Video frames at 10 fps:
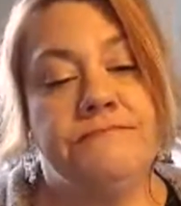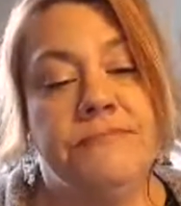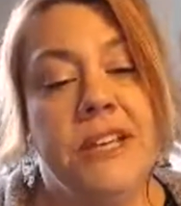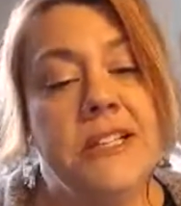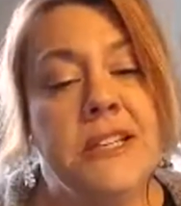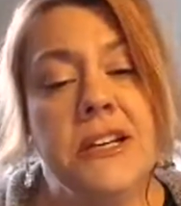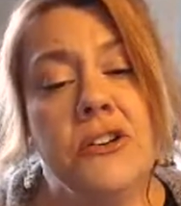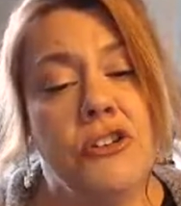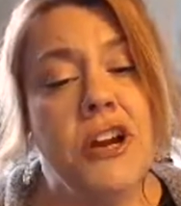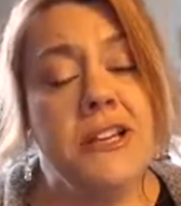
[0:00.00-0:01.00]
It's going to
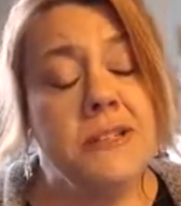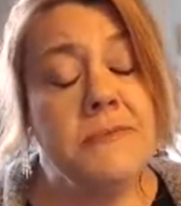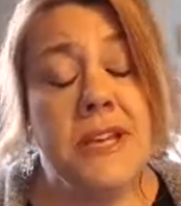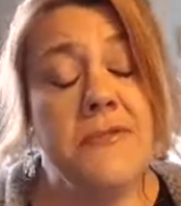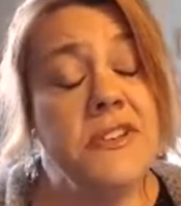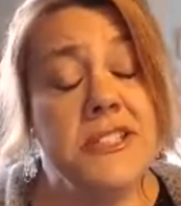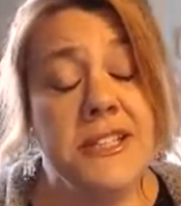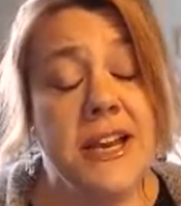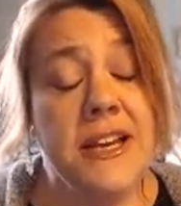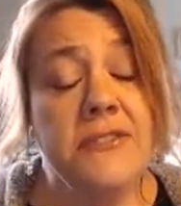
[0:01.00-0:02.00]
create some
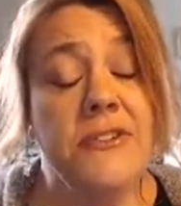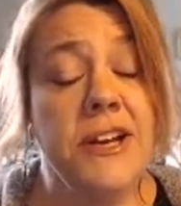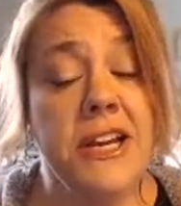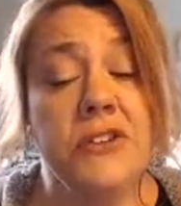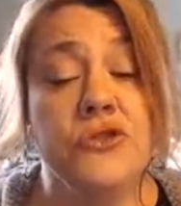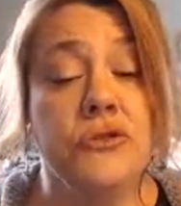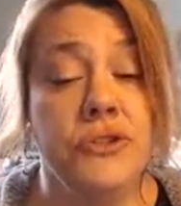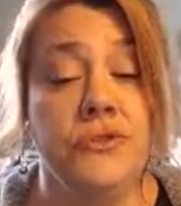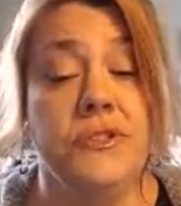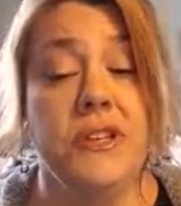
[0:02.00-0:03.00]
devastating financial
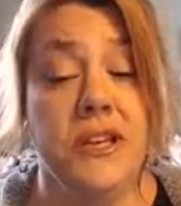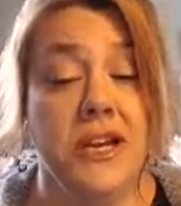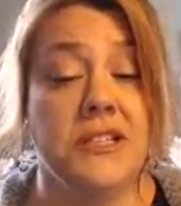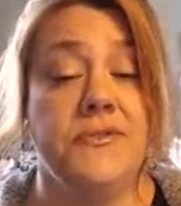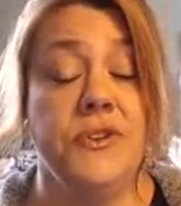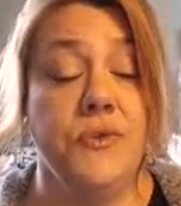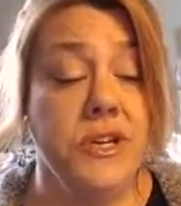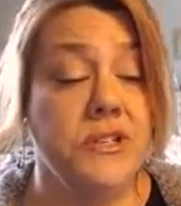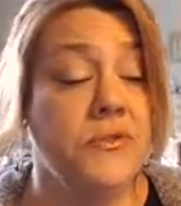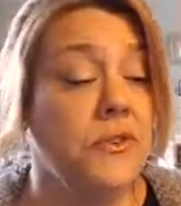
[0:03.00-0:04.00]
news in the next few
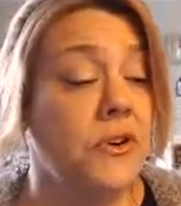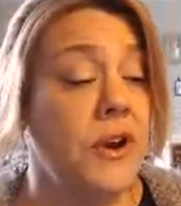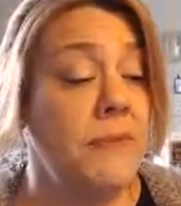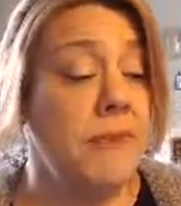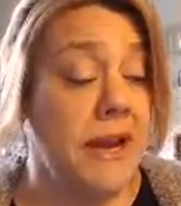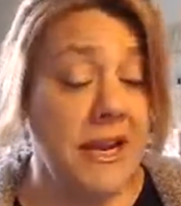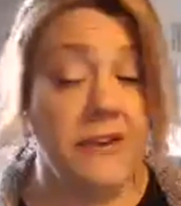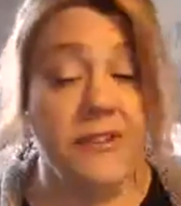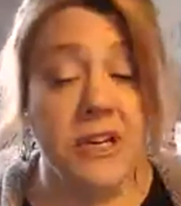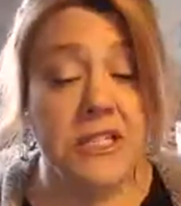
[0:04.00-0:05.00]
weeks for a great many
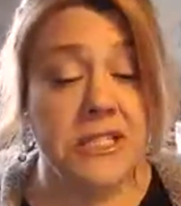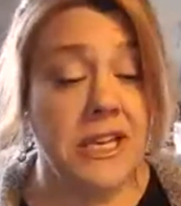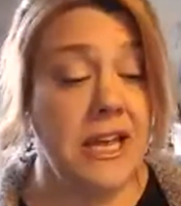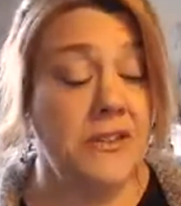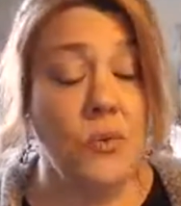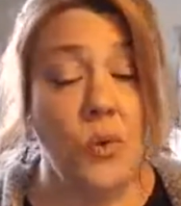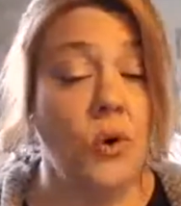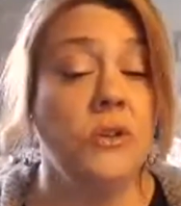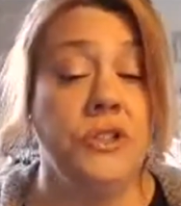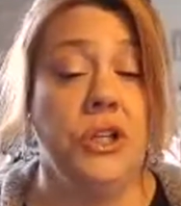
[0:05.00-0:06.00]
of us and the
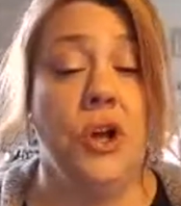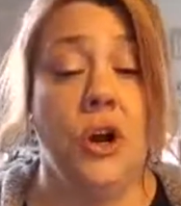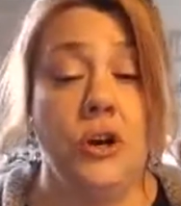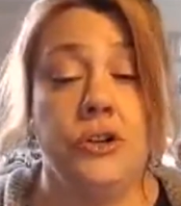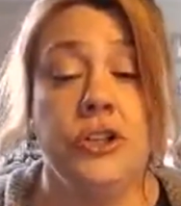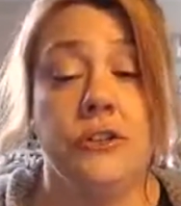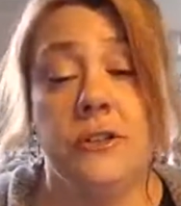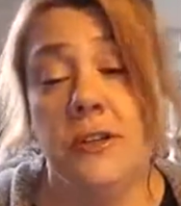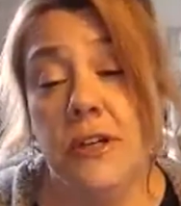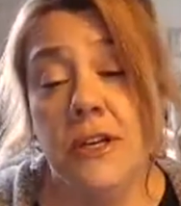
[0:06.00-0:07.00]
world at large.
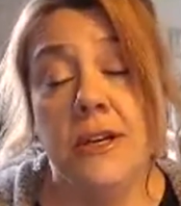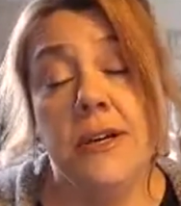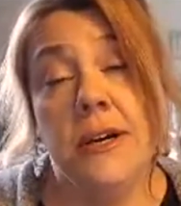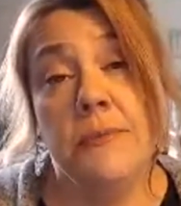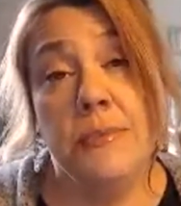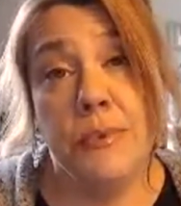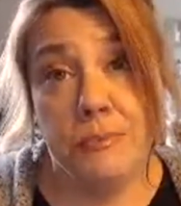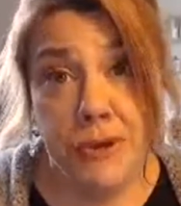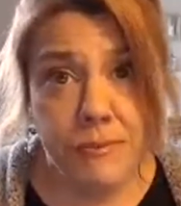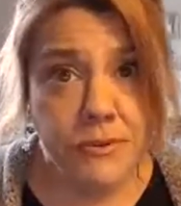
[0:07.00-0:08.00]
What
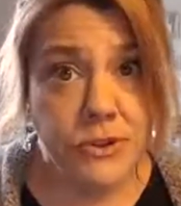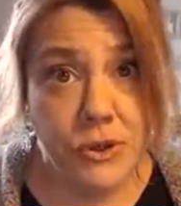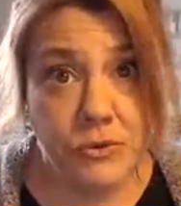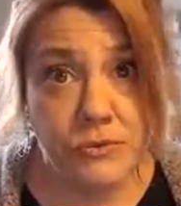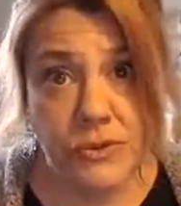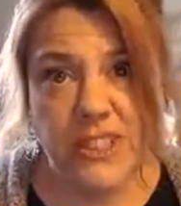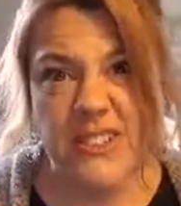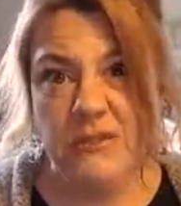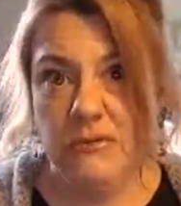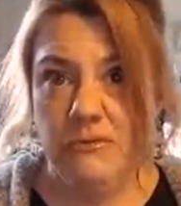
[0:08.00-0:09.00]
people don't
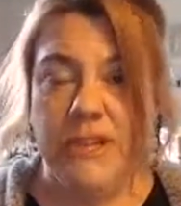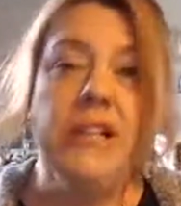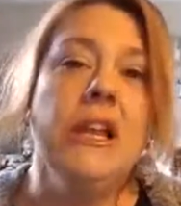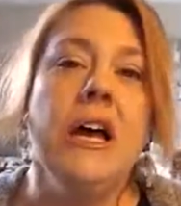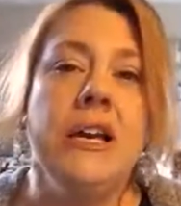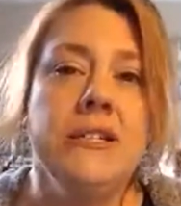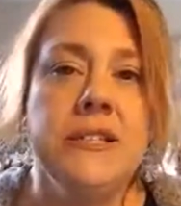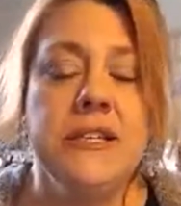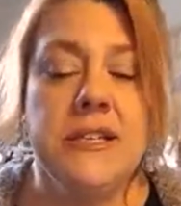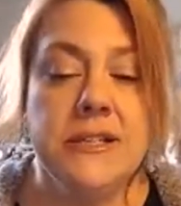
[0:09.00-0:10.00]
really realize
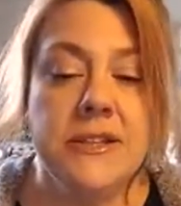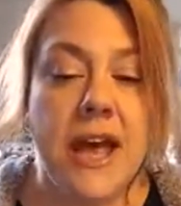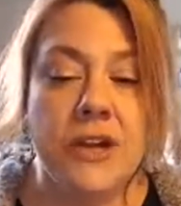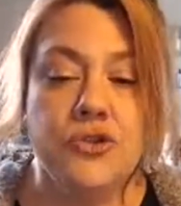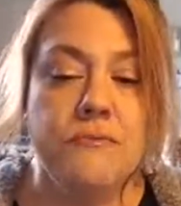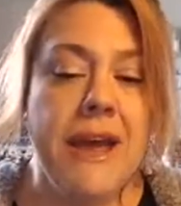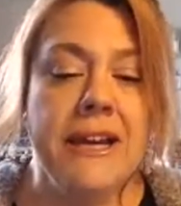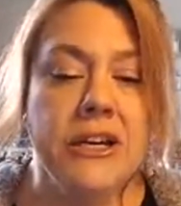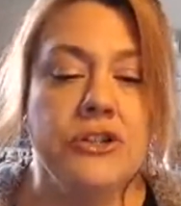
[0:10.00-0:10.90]
is that dramatic